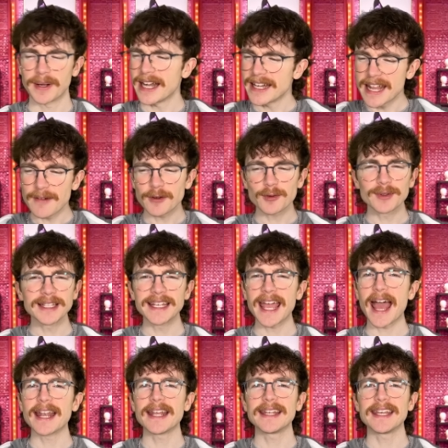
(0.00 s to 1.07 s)
But I never really
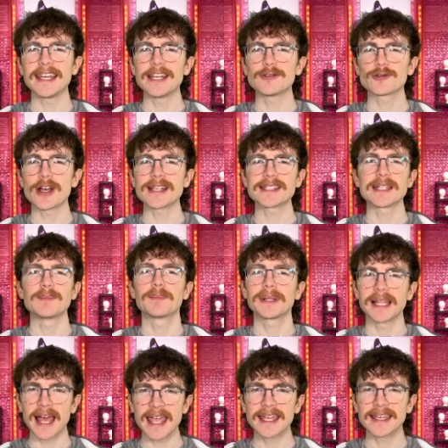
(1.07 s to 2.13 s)
had any interest in
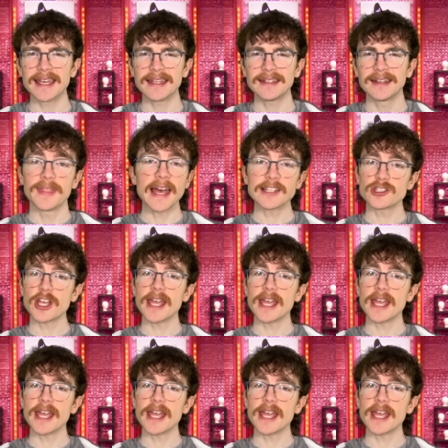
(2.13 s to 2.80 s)
playing it, but that